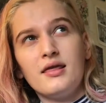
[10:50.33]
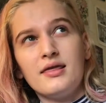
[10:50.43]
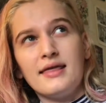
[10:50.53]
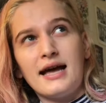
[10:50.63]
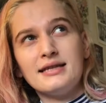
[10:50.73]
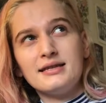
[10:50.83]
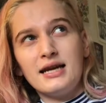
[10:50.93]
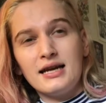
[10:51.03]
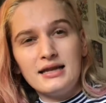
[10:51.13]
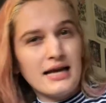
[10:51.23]
that's
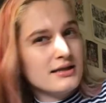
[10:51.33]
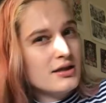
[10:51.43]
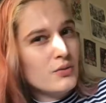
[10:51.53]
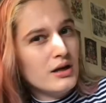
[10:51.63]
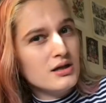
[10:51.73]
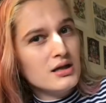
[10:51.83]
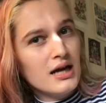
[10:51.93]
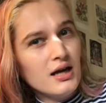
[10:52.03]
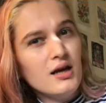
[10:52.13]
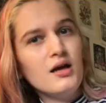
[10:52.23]
taken less than a week to get
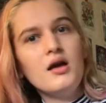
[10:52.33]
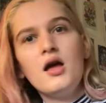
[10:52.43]
here,